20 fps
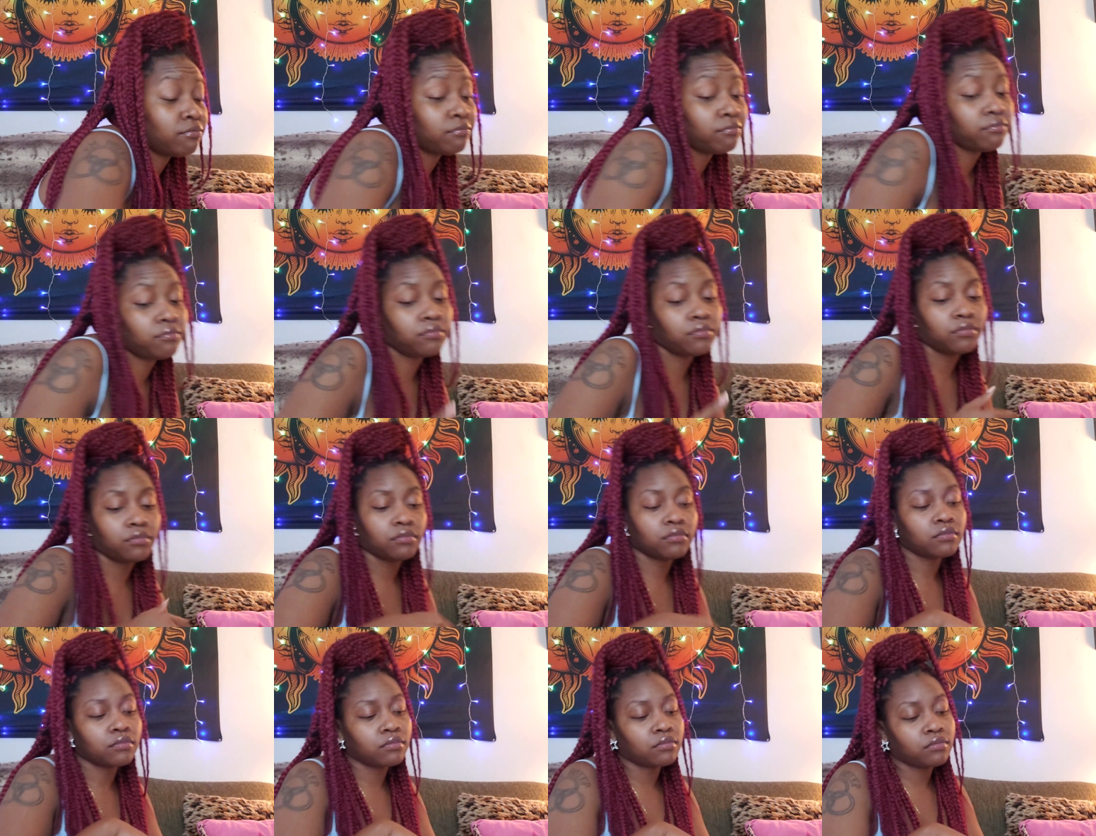
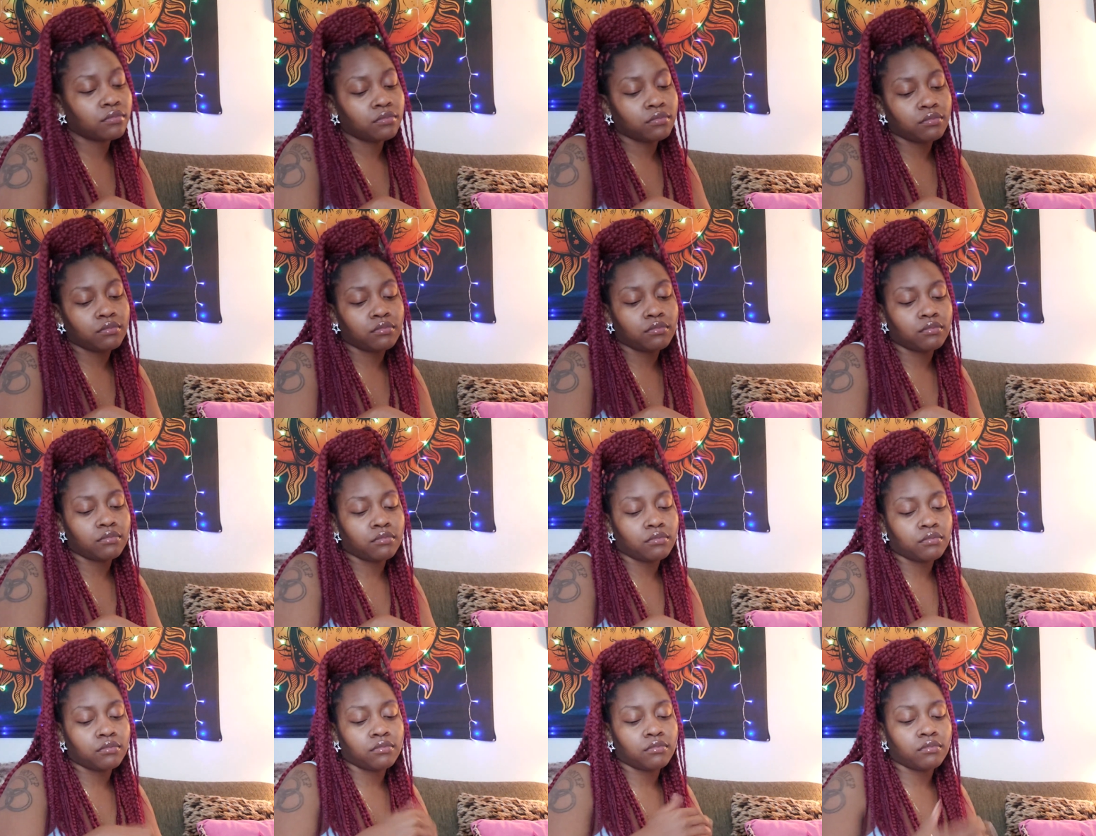
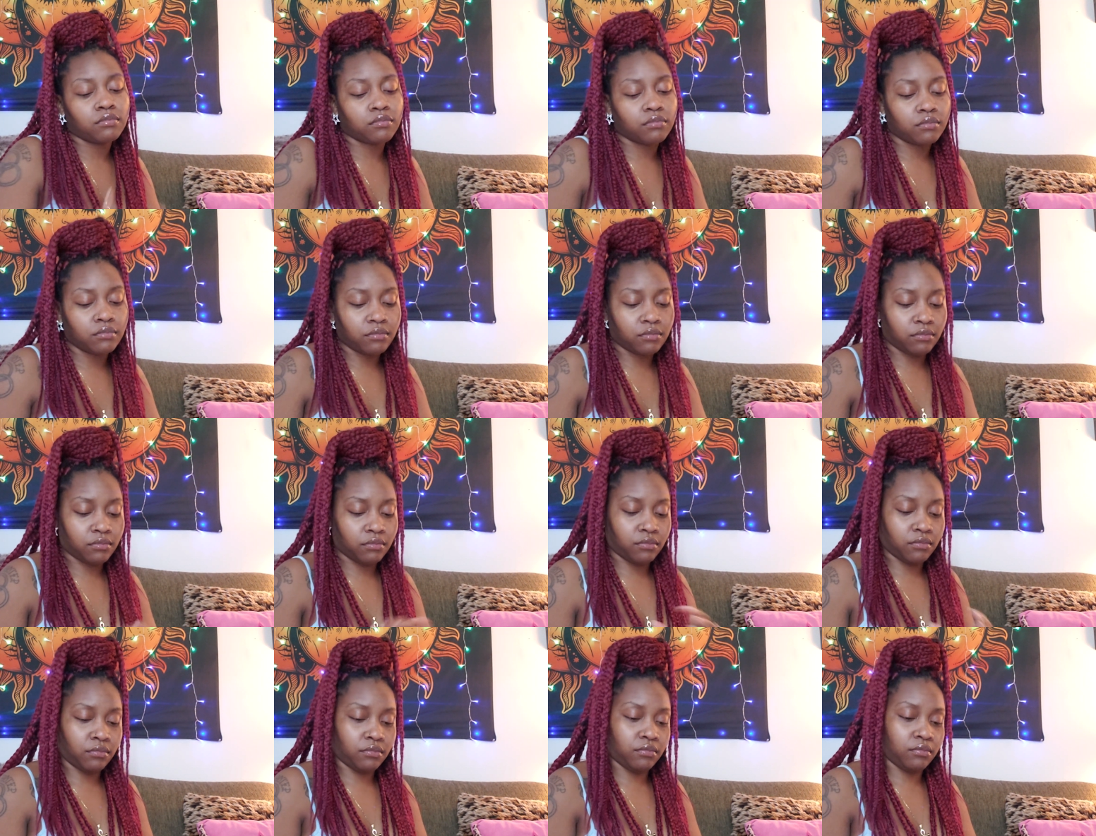
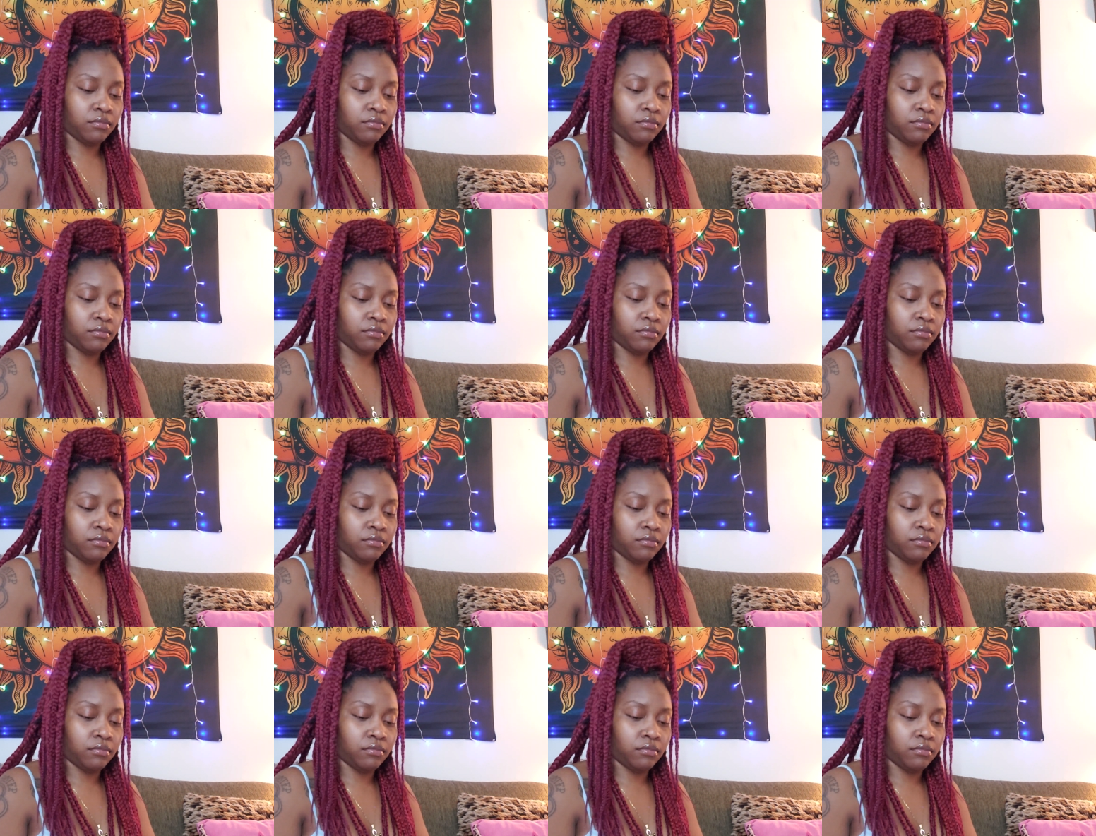Nobody speaks.